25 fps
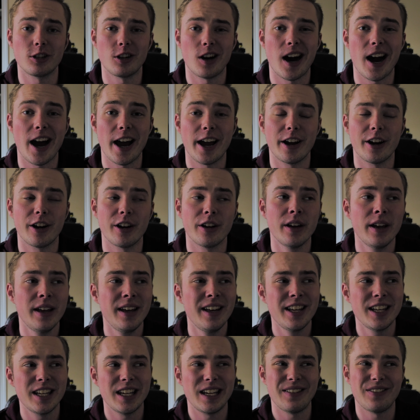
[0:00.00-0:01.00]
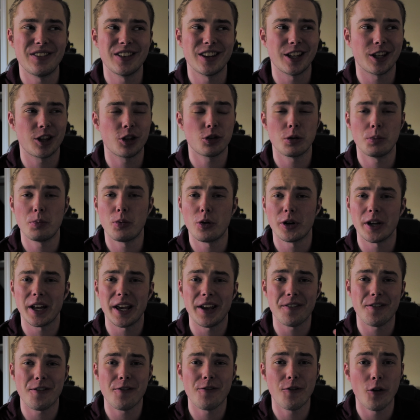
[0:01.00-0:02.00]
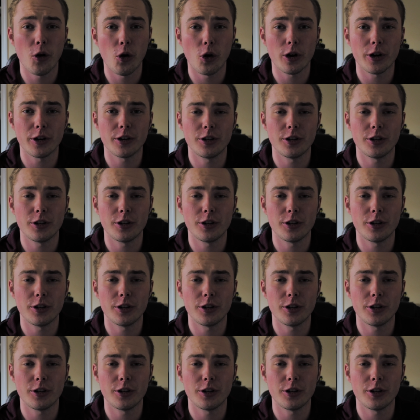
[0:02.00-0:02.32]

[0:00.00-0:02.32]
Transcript: higher, even like 3.84.